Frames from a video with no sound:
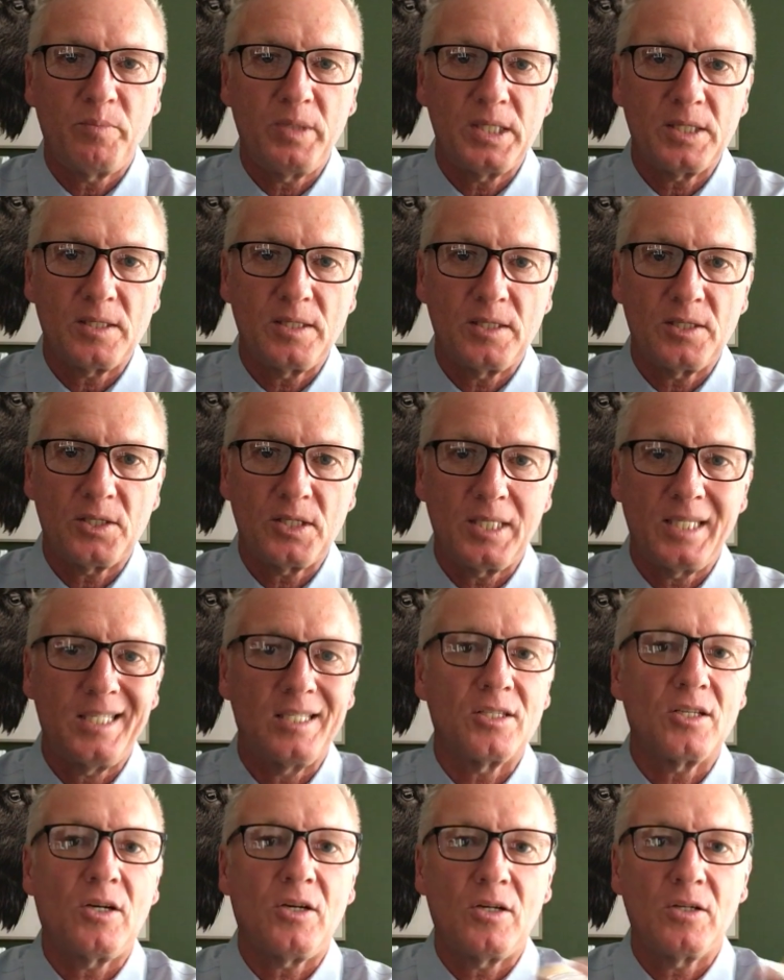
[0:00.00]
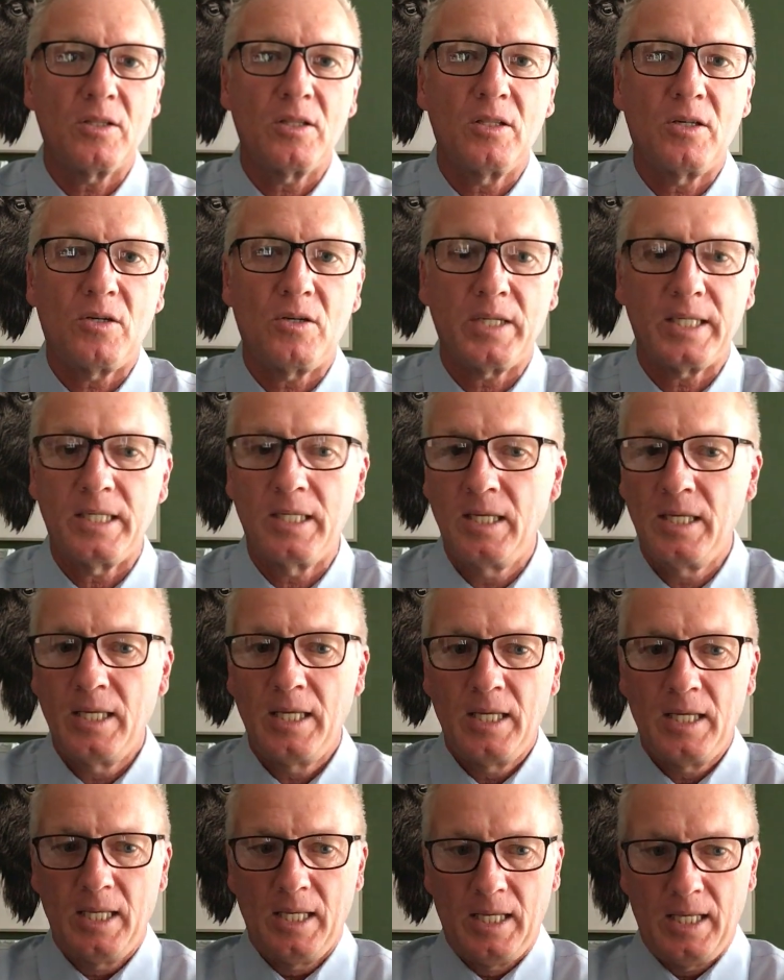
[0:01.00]
business is online,
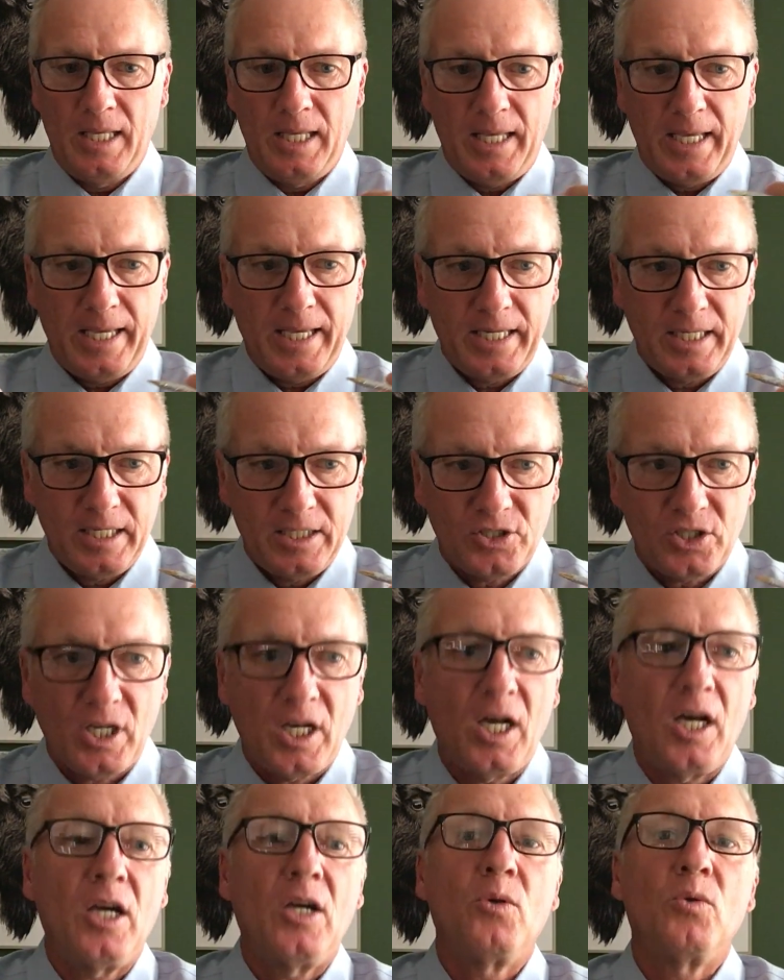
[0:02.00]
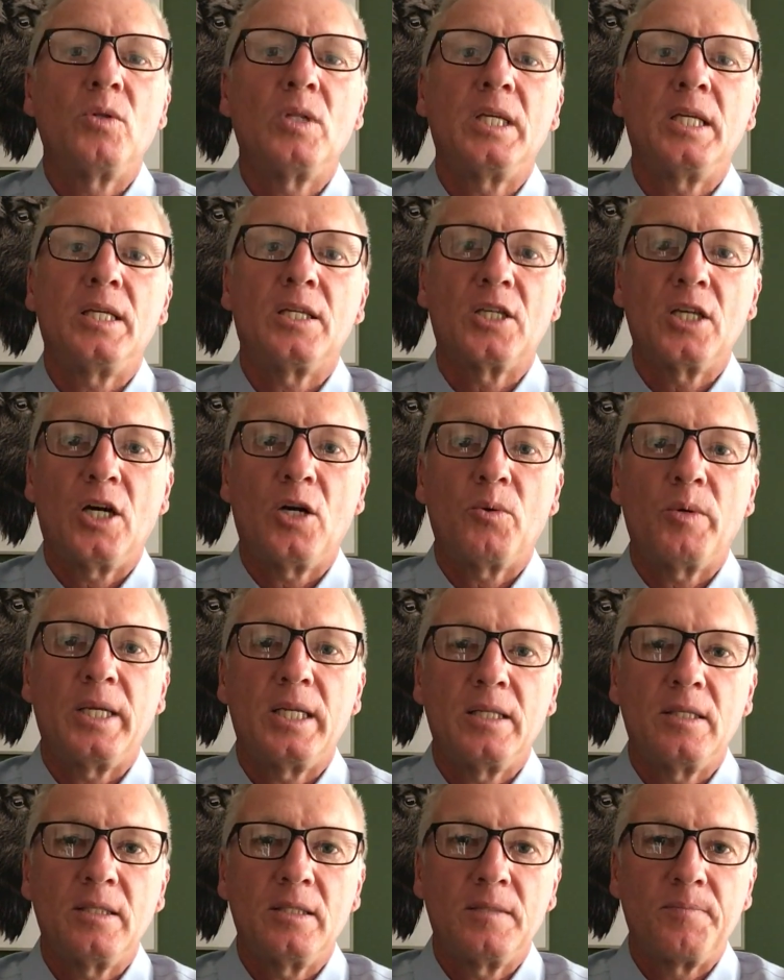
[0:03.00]
and it's only
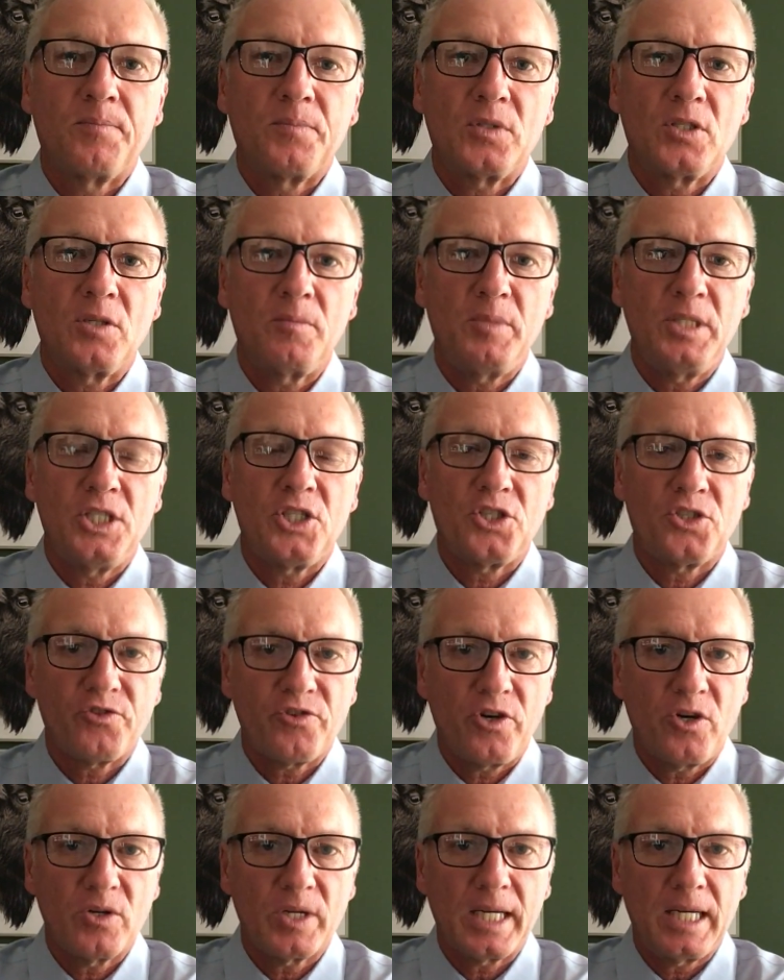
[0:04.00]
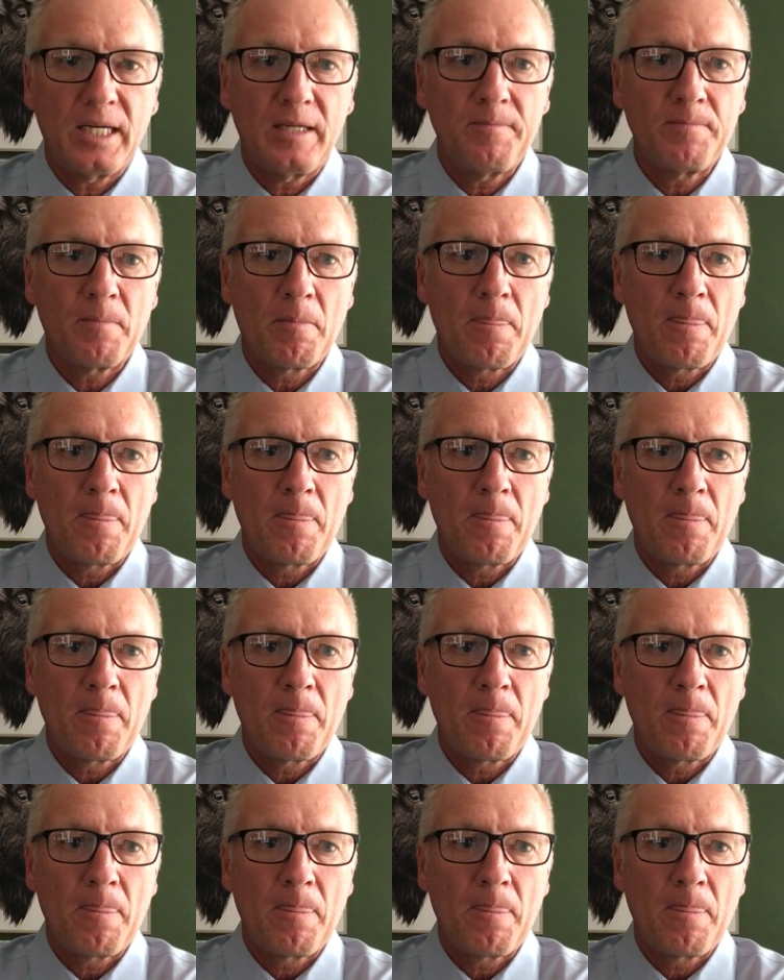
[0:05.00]
going to be stronger,